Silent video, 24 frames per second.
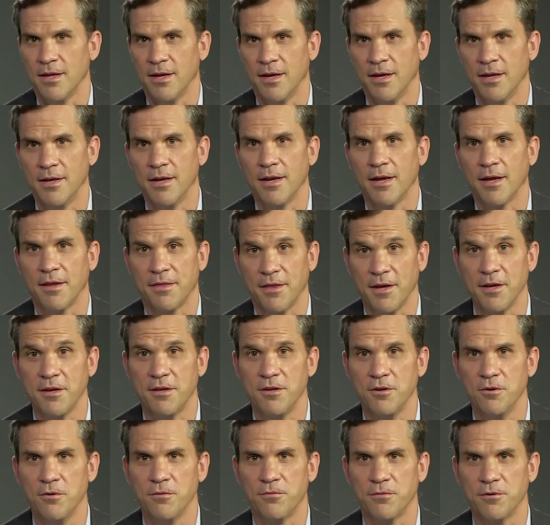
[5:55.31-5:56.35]
and
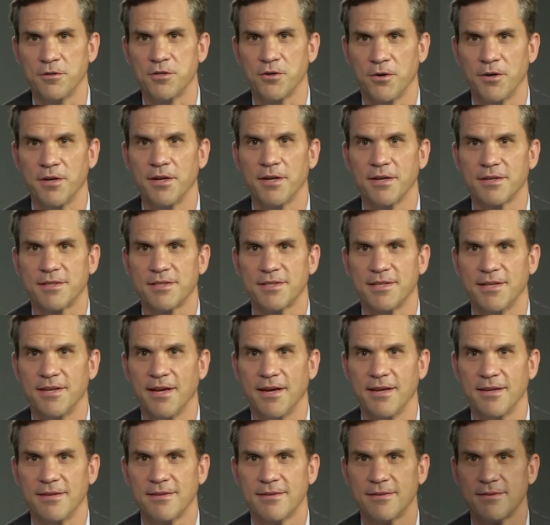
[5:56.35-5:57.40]
thank you for joining us
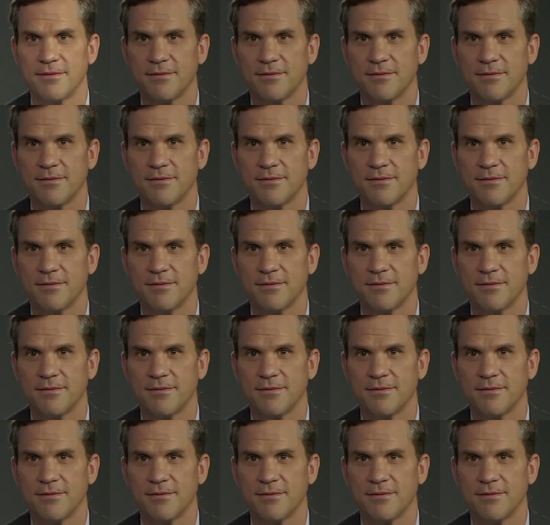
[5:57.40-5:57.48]
today.